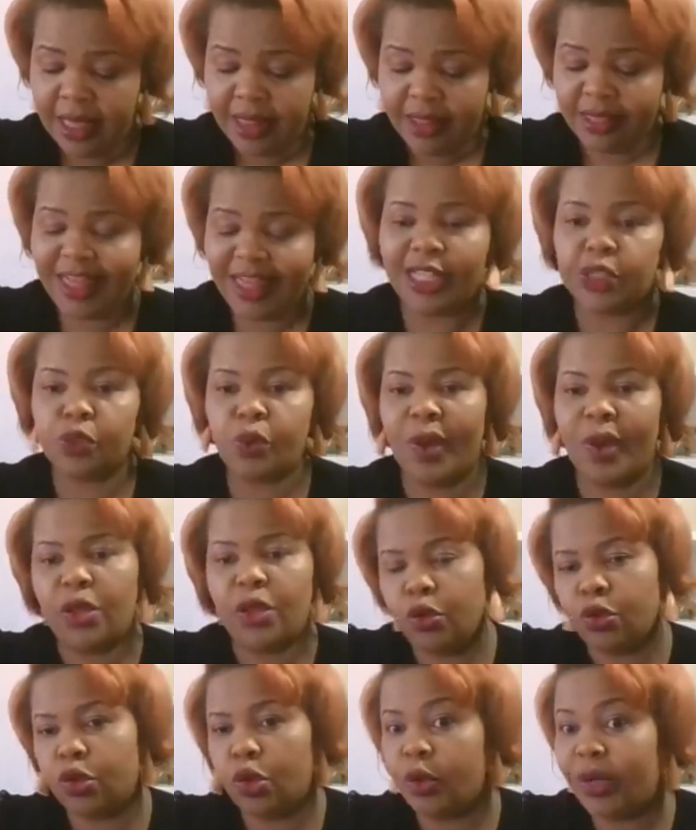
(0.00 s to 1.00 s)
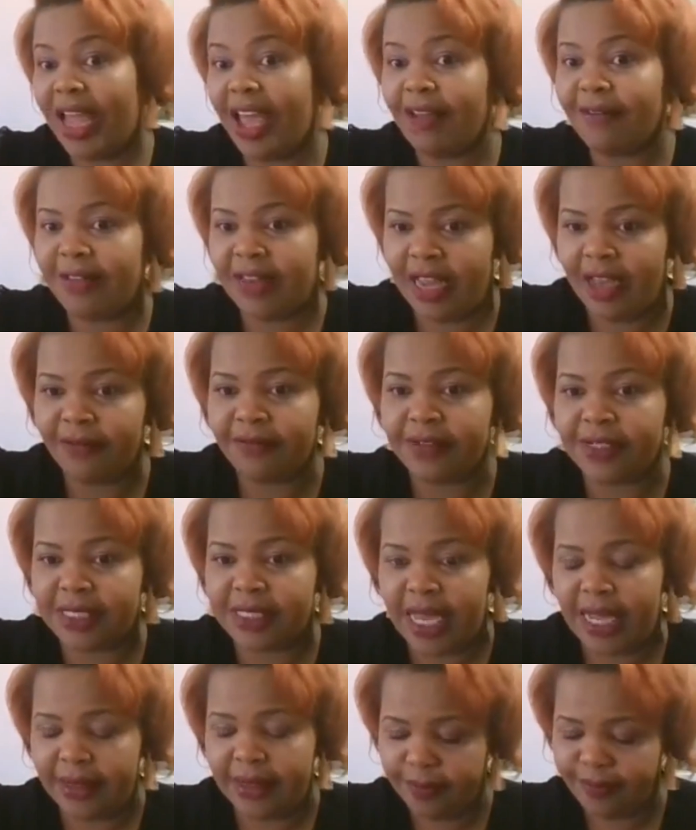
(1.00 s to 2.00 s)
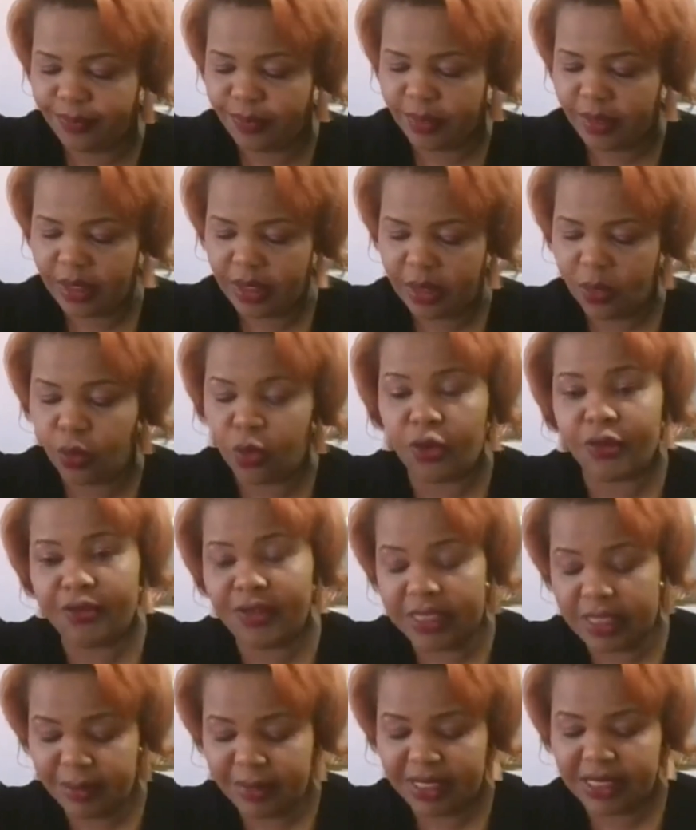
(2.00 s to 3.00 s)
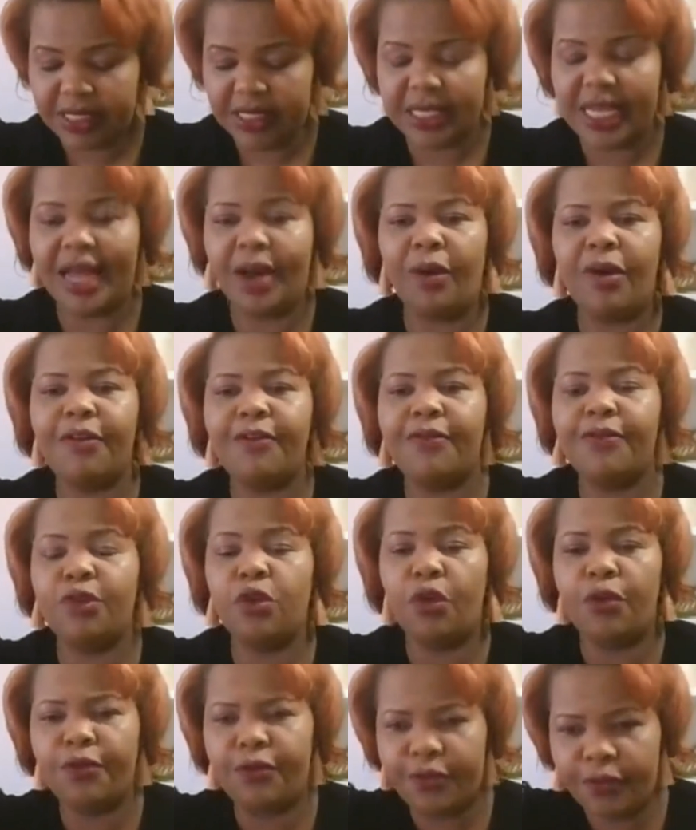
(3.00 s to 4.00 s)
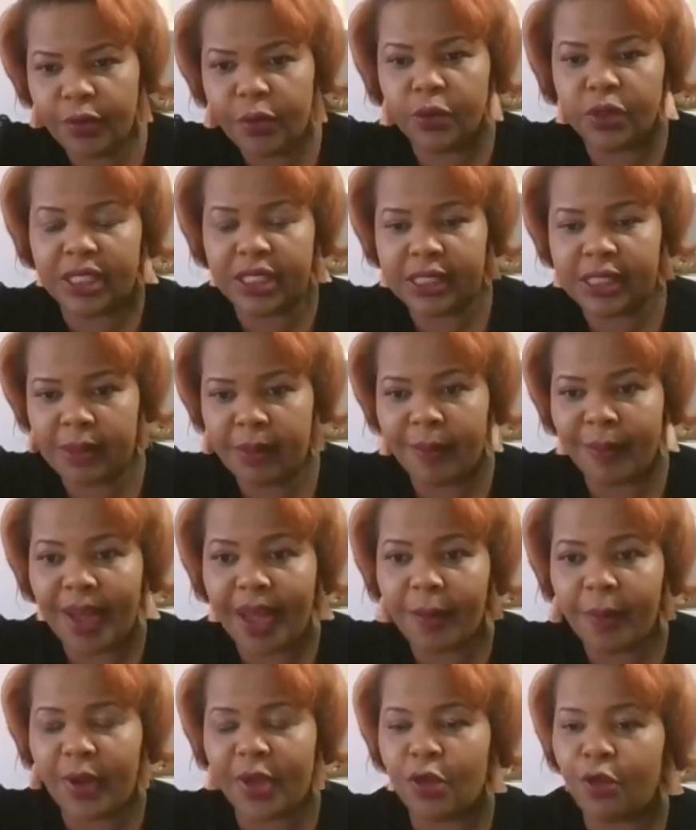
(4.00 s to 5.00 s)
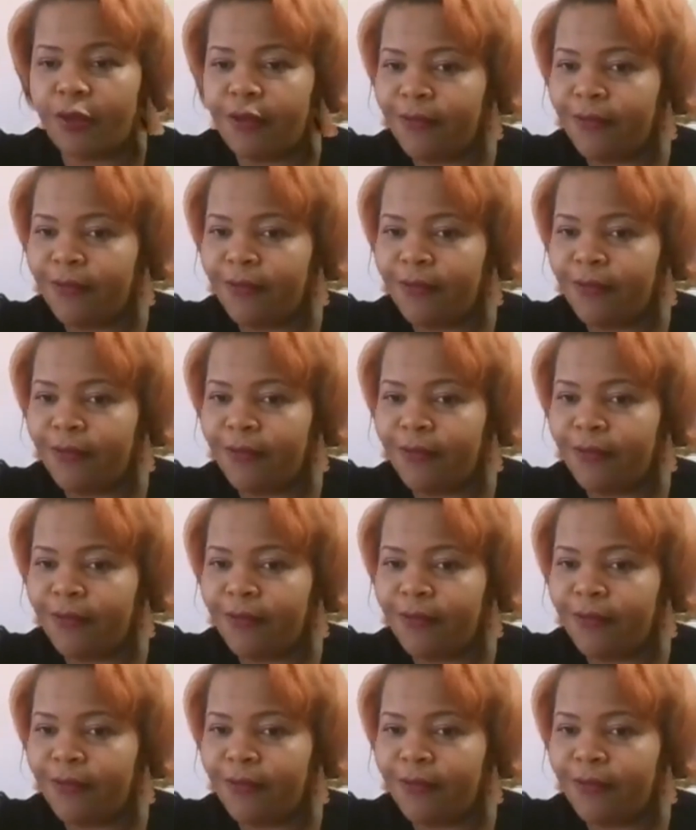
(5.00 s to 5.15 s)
that's when you don't have enough sun or vitamin D. Your food in Zimbabwe,